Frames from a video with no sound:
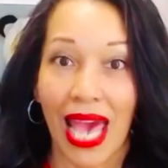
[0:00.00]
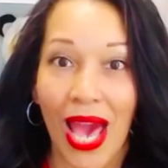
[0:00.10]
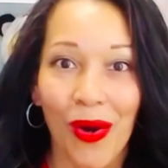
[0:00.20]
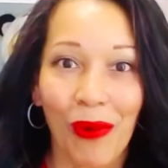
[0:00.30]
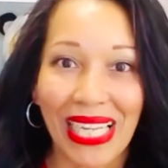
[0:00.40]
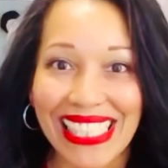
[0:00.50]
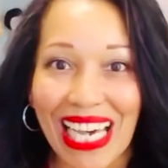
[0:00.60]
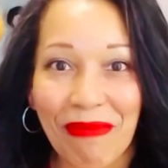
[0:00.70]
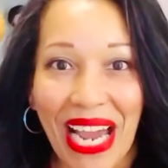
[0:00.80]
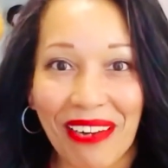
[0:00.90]
What's up
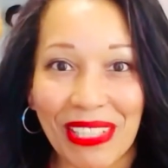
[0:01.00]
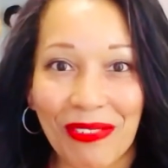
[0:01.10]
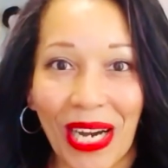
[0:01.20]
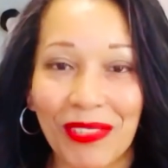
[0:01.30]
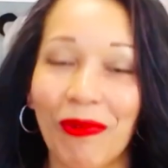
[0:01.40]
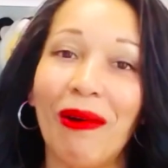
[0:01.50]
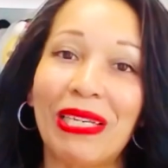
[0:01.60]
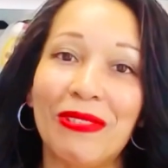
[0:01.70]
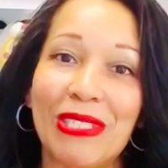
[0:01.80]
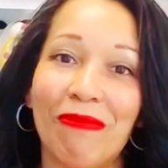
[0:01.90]
everyone?
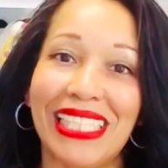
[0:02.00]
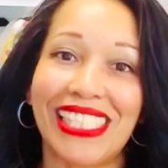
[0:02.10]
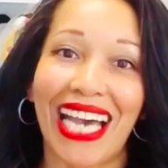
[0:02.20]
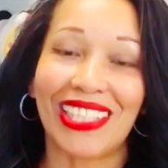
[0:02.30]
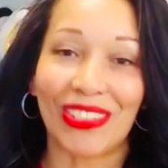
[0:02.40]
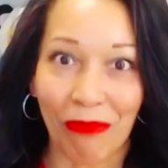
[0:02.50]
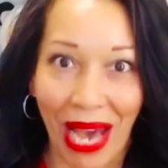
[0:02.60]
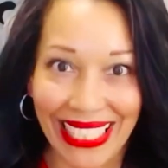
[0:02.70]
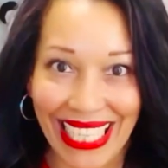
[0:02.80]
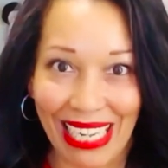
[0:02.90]
Welcome to my channel. My
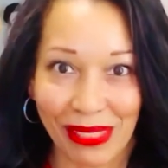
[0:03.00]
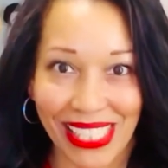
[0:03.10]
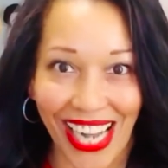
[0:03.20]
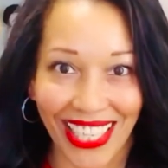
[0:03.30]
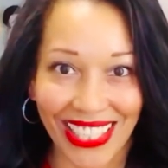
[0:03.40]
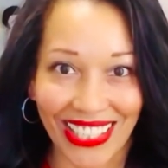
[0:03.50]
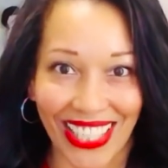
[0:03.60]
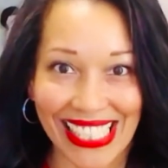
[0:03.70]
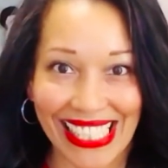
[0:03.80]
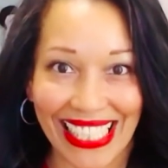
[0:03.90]
name is Dhana
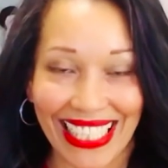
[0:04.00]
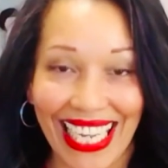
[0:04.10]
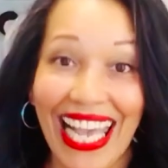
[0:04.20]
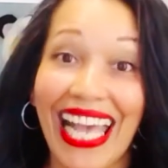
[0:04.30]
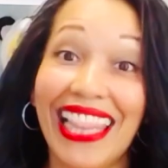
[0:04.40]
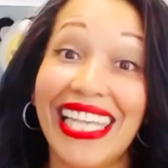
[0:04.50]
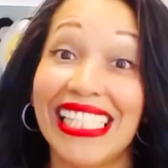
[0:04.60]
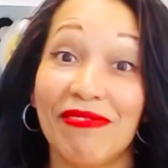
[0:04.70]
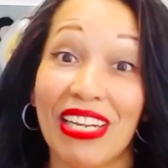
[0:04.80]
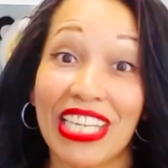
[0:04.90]
Clarkson. In
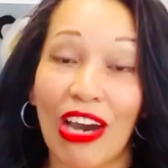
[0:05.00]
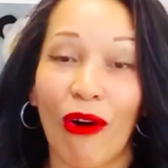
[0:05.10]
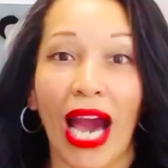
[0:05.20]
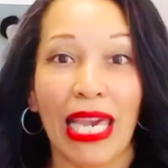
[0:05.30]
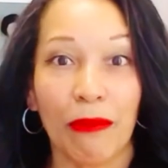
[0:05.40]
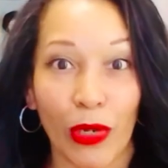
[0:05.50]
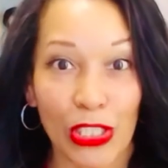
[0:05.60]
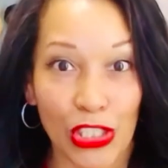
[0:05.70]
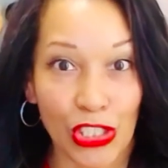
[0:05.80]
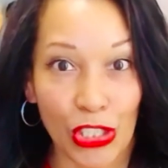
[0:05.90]
this video, I am going
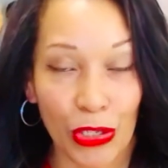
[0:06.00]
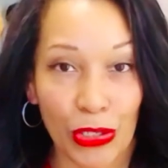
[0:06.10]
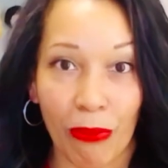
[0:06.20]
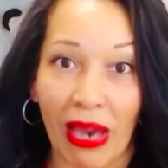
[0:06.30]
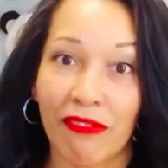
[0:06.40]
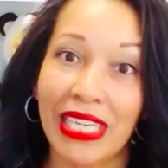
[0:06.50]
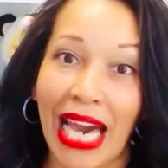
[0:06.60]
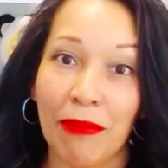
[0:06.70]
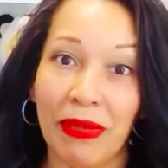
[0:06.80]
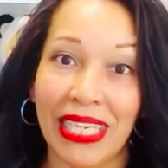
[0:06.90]
to show you my
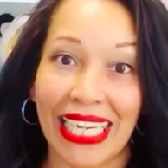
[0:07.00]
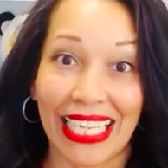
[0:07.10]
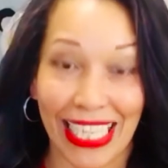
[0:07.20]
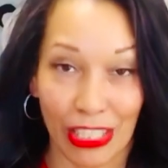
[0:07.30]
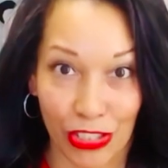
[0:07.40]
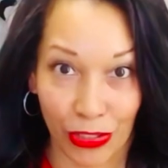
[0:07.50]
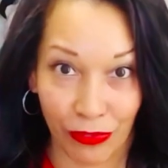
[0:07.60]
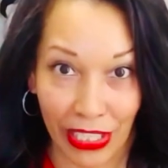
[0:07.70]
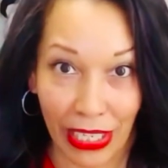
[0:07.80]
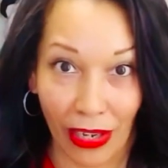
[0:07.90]
VIPKid intro
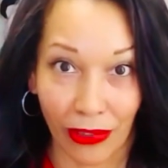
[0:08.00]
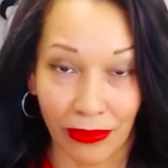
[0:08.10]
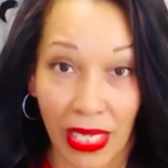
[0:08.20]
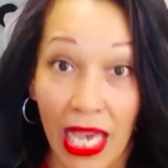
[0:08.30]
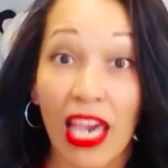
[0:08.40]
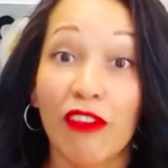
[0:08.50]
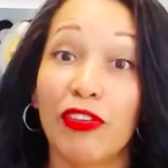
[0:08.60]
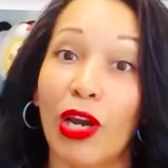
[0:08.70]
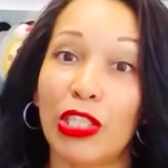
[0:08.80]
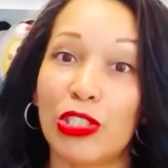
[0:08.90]
video. If you
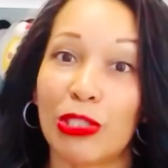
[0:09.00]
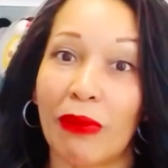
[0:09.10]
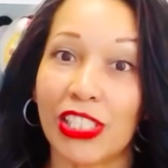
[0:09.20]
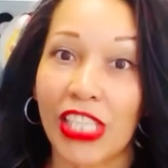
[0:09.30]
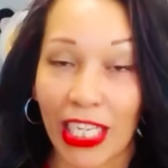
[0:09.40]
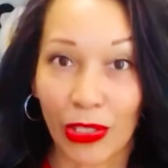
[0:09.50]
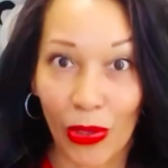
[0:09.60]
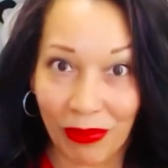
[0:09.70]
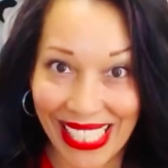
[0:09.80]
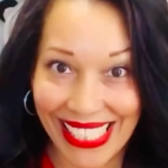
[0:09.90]
are new to my channel,
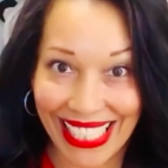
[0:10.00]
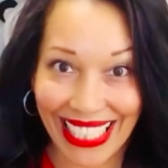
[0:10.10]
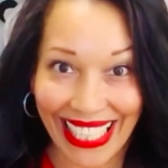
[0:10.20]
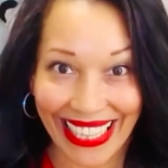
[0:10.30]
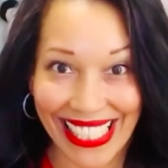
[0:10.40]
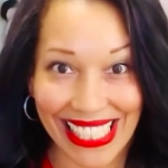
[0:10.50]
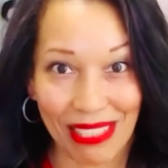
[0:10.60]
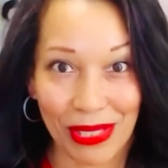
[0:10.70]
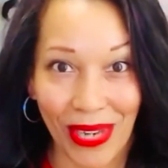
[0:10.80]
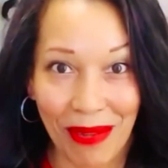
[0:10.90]
please click the
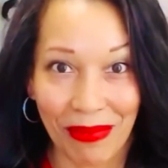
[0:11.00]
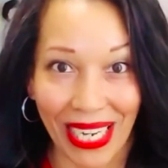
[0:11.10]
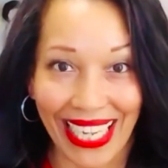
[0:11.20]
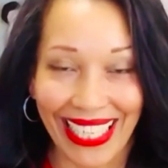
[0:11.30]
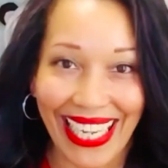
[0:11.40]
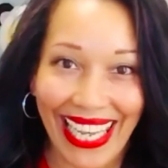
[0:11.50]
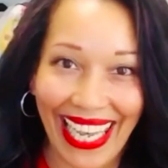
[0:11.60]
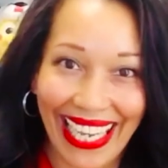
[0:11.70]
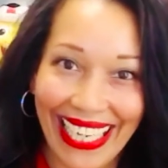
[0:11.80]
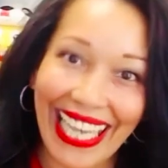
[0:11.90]
subscribe button
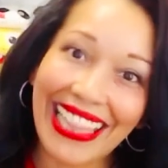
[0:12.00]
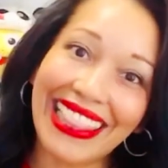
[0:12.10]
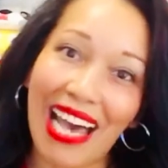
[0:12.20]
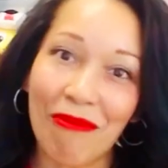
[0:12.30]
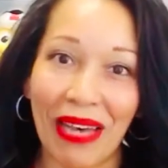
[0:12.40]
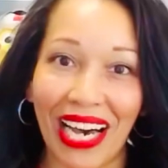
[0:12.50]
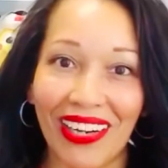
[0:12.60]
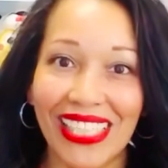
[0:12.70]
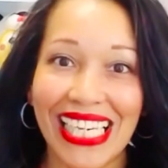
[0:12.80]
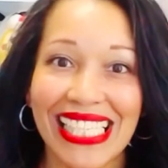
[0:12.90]
and hit that bell
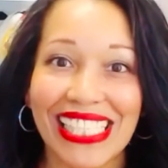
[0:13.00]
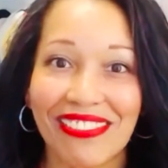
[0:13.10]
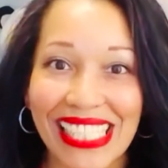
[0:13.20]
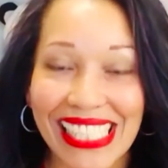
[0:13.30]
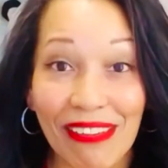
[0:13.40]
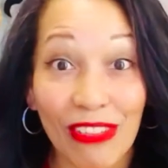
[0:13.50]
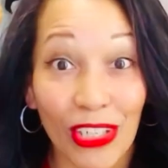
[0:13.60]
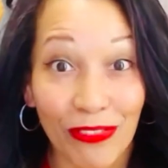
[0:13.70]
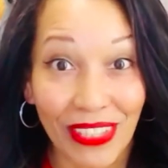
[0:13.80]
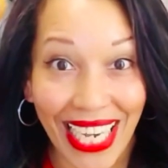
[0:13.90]
to receive
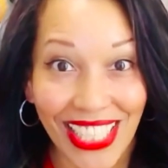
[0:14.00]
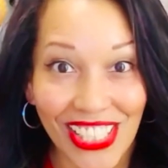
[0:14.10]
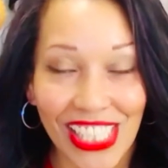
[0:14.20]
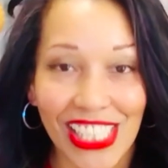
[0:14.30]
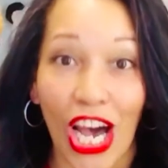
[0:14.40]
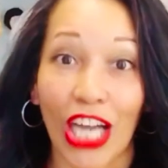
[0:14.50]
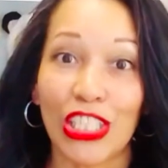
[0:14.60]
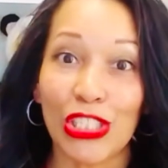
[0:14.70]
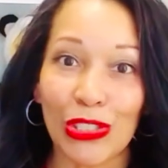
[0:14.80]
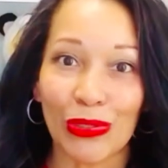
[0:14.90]
notifications on
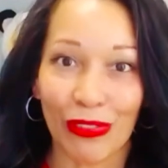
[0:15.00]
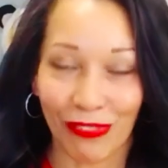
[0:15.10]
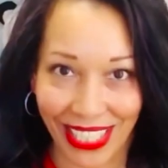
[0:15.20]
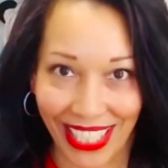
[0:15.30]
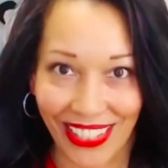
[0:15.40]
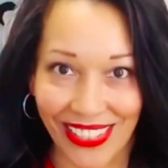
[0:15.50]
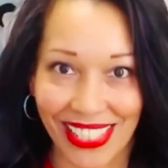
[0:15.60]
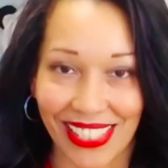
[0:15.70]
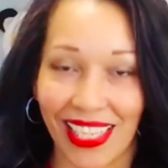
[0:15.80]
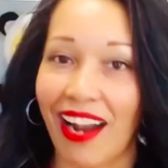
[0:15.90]
new
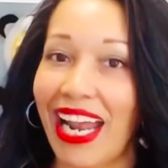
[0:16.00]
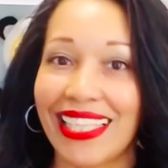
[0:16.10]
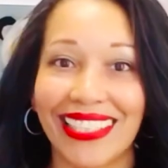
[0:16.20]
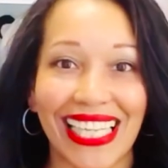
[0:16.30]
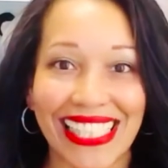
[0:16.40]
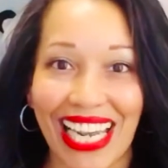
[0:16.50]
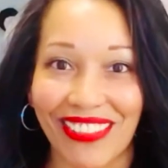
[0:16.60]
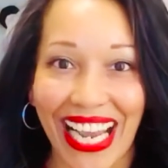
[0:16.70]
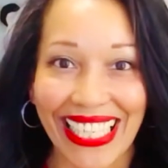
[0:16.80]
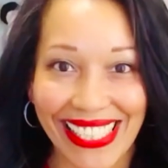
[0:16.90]
videos. All right, let's get
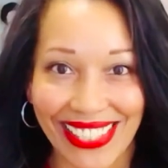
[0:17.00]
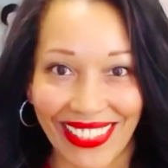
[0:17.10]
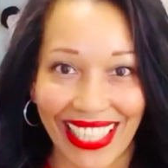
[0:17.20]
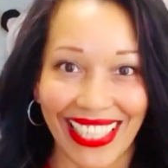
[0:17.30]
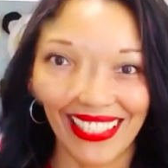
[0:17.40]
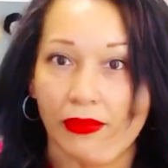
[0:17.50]
right into it.